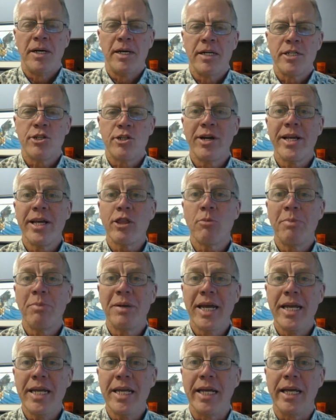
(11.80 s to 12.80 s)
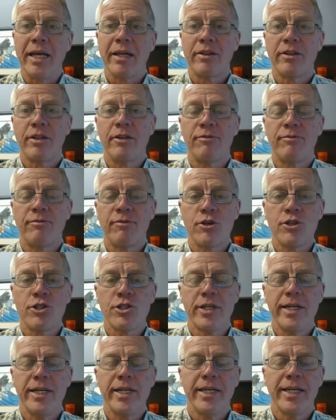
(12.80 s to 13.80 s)
Starting at the beginning, the first
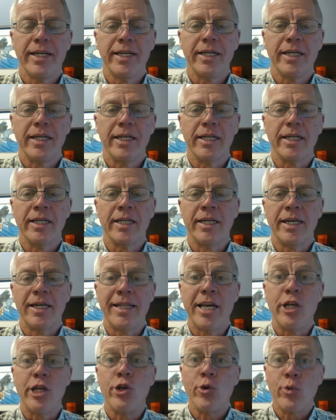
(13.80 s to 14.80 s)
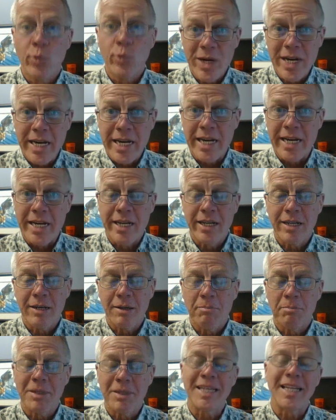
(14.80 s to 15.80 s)
thing that you read,
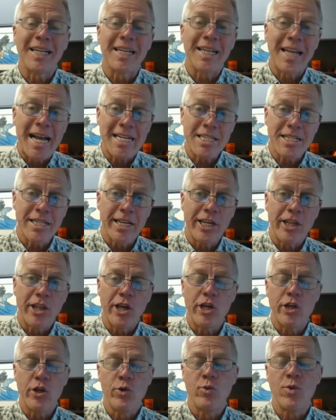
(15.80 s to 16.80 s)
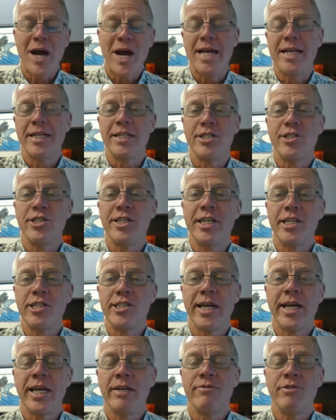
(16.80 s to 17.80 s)
but the last thing that you write is the
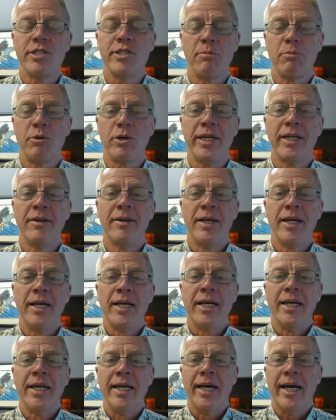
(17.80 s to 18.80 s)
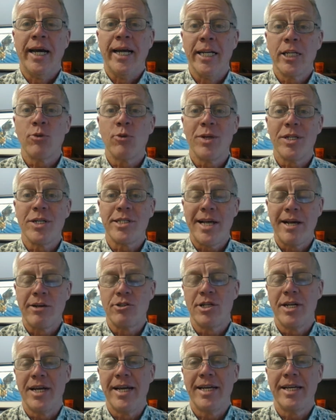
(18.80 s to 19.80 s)
executive summary. And that's what it
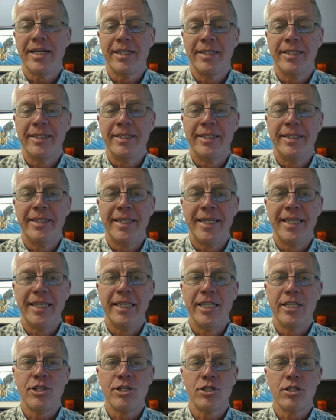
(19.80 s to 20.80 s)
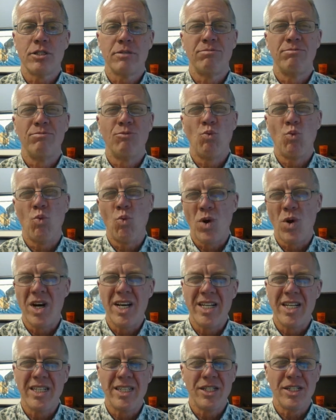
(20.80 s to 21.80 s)
sounds like in this
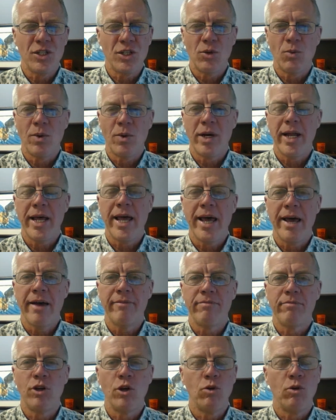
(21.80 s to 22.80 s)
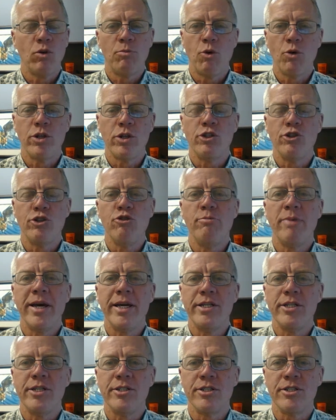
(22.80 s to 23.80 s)
1 to 1.5, no more than 2
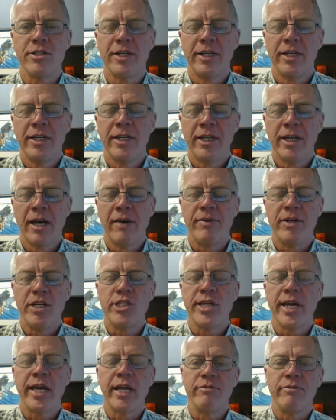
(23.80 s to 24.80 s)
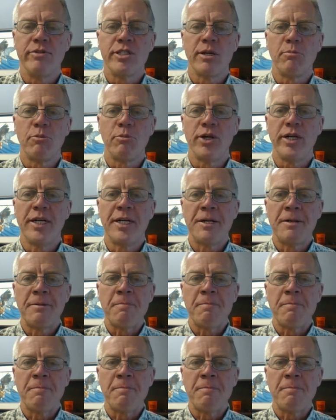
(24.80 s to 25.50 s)
pages of executive summary.